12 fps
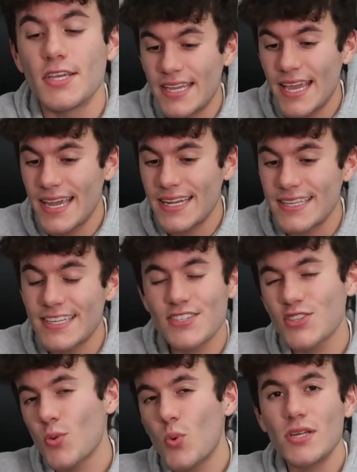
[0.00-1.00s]
Again, this
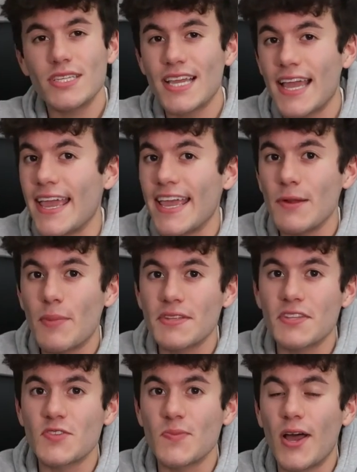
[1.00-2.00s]
is the one thing I hate
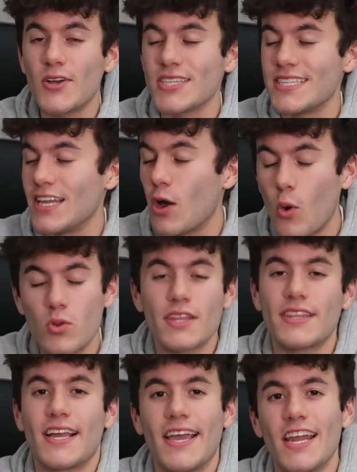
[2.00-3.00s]
about this mouse, and the only
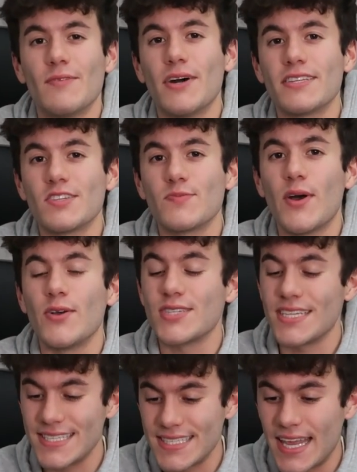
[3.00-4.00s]
thing I hate about this
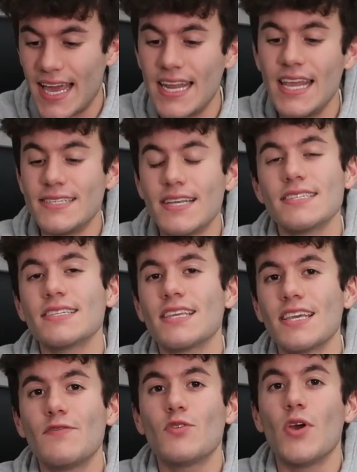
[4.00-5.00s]
mouse is that it doesn't
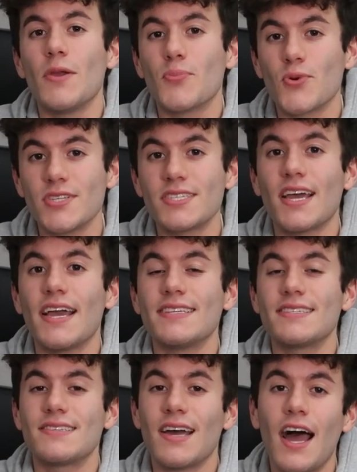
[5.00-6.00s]
give you a
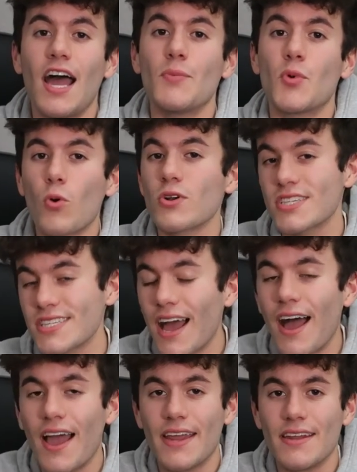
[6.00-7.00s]
precise time or
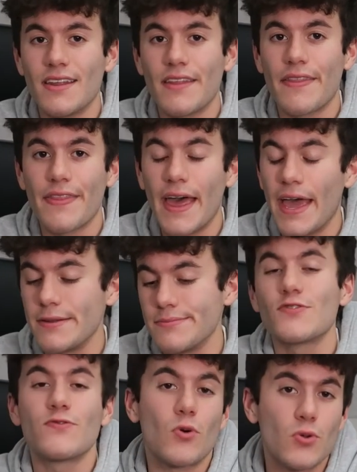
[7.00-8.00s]
sign that
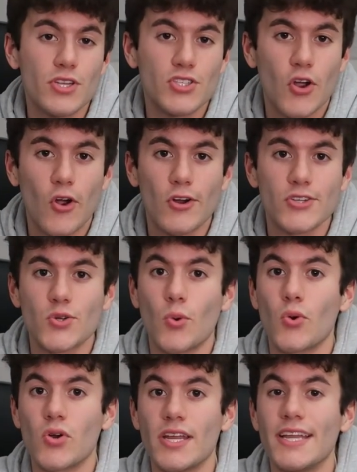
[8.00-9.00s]
it's fully charged,
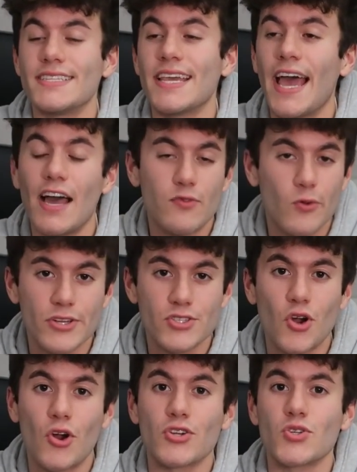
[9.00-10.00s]
or it's halfway
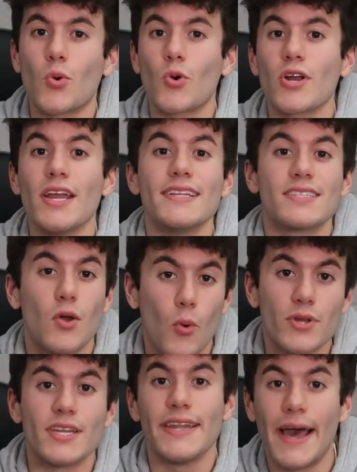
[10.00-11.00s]
charged, or it's
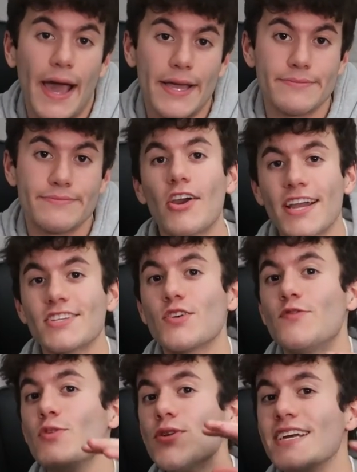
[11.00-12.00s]
going to die. Alright guys, so
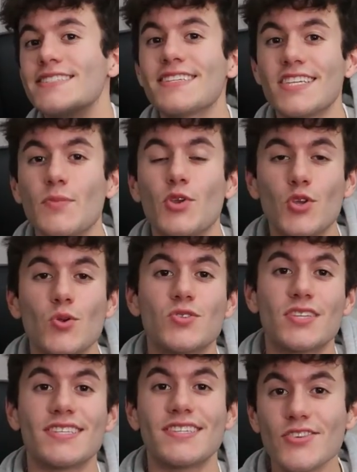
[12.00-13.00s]
if you would like to see me
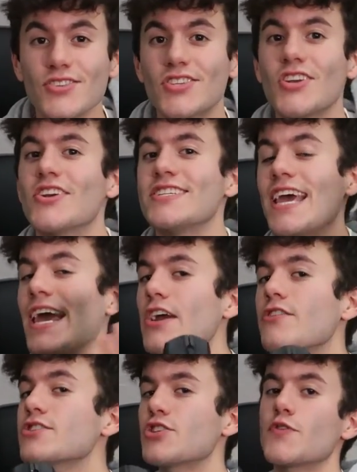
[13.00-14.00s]
use the SteelSeries
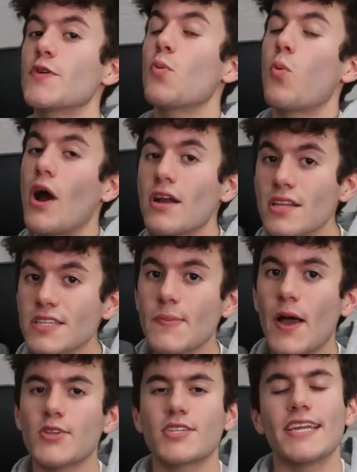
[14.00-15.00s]
Aerox 3 wireless
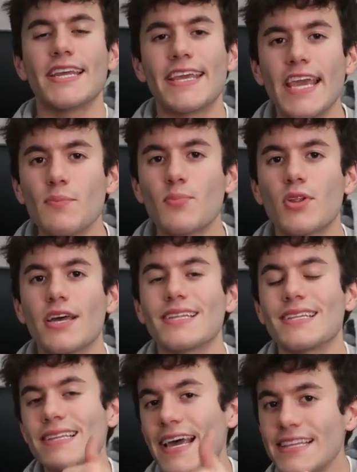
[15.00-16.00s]
mouse in a
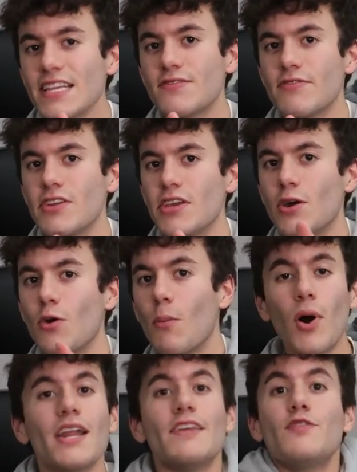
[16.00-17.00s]
gameplay like this video,
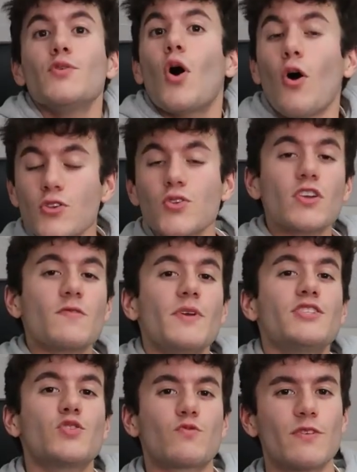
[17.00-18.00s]
but if you would also like
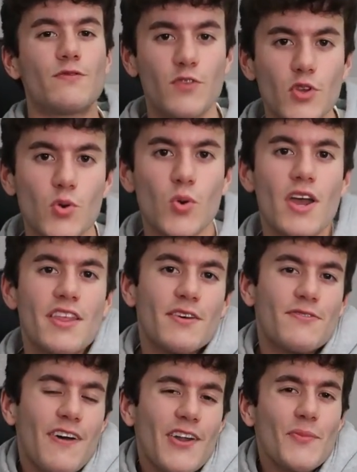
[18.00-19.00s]
me to review
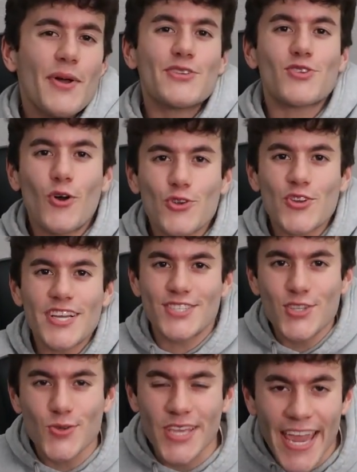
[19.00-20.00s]
the Finalmouse Ultralight
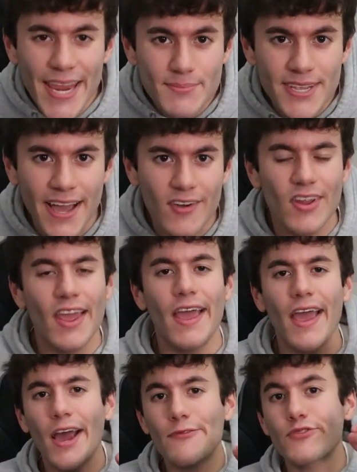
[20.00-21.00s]
2 Cape Town,
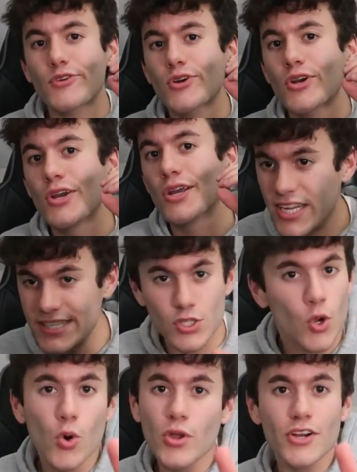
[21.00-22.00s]
after like
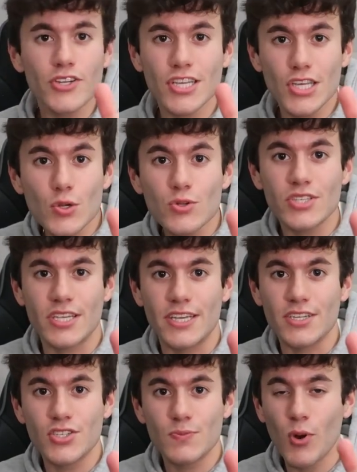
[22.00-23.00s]
2 years of
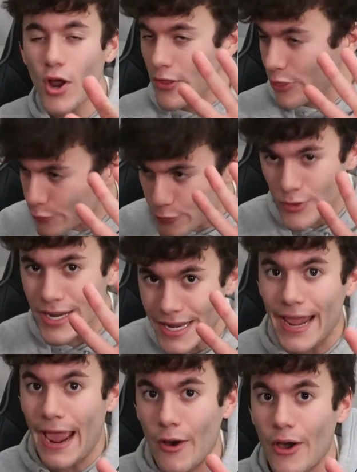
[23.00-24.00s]
usage, probably 3
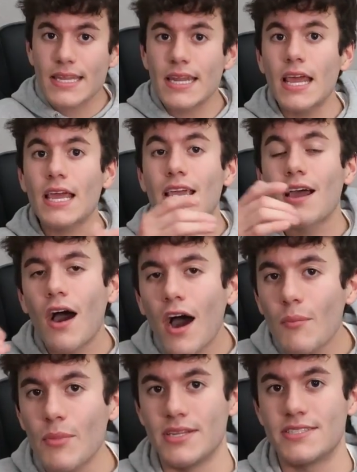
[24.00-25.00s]
now, then
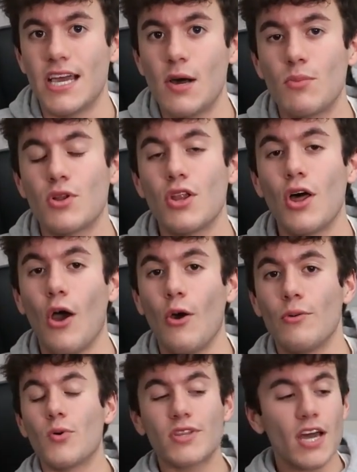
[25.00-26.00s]
comment down below.
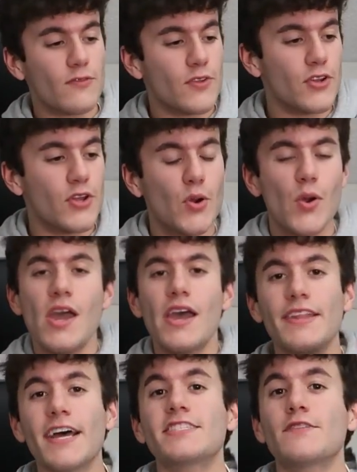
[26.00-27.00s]
But without further ado,
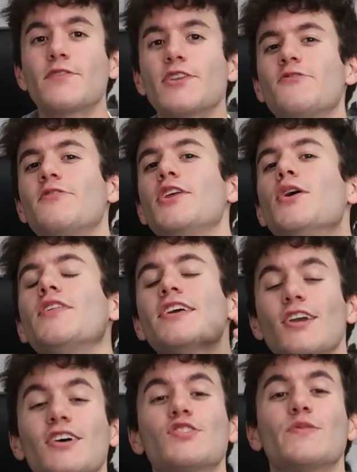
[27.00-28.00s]
that's it for this video.
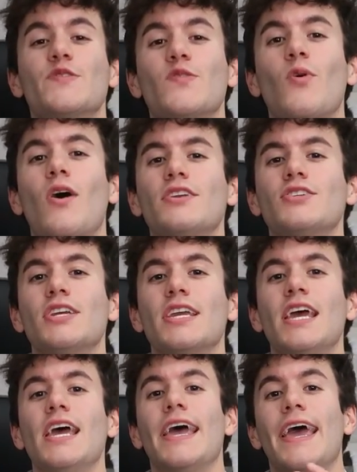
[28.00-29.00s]
Thank you guys so much for
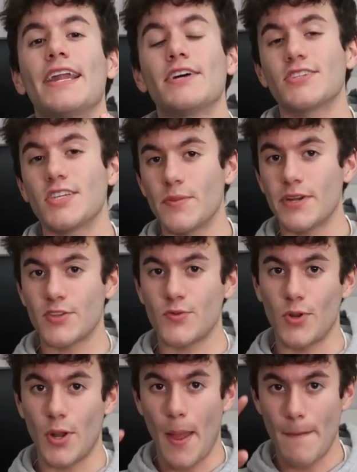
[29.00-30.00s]
watching, and I'll see you in my next
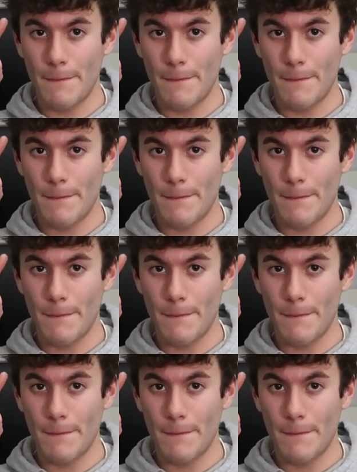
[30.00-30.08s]
one.